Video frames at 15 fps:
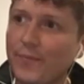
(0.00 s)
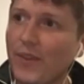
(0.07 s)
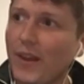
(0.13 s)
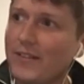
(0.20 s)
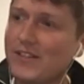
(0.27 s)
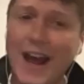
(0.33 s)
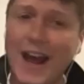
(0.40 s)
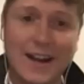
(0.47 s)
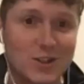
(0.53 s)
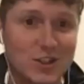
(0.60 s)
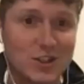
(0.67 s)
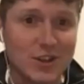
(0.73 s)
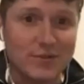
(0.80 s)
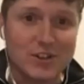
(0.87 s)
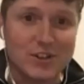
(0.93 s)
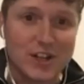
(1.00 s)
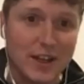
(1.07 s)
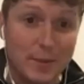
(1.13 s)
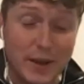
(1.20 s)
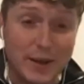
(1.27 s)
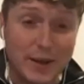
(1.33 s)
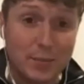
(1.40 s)
tax is obviously a
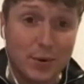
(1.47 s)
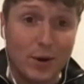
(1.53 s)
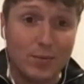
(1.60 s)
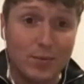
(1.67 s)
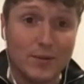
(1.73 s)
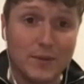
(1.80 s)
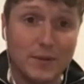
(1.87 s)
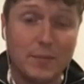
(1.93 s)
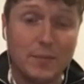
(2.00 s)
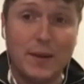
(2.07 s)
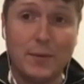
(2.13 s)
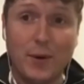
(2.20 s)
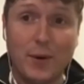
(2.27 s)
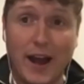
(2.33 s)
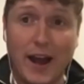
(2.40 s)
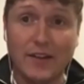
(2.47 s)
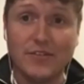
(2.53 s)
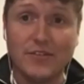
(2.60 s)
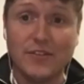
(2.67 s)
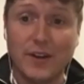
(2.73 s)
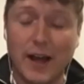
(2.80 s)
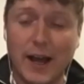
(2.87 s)
big problem that people
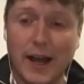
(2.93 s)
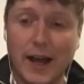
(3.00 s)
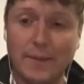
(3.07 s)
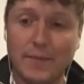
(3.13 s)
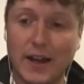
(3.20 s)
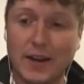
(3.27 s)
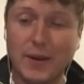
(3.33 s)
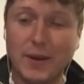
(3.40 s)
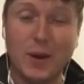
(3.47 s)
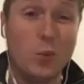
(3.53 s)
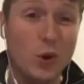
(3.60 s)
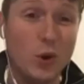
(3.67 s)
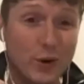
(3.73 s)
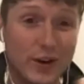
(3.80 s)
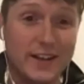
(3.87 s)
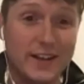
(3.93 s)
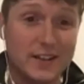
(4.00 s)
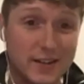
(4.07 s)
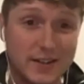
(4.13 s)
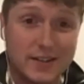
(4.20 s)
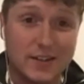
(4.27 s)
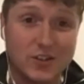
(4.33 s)
have and a big worry, it's
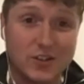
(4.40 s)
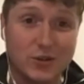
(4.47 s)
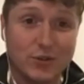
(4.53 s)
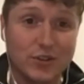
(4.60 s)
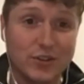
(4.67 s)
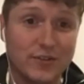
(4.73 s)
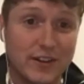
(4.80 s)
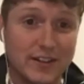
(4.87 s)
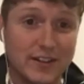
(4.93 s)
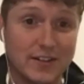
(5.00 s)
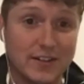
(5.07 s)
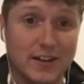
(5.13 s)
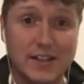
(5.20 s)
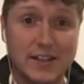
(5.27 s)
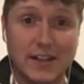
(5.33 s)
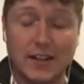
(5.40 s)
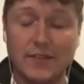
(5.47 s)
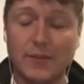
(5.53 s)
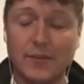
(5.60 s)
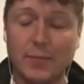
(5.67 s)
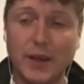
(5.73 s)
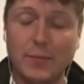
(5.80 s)
a source of anxiety
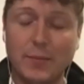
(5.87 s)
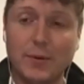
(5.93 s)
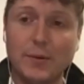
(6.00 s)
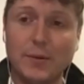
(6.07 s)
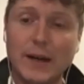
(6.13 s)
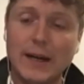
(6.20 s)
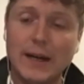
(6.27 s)
for people.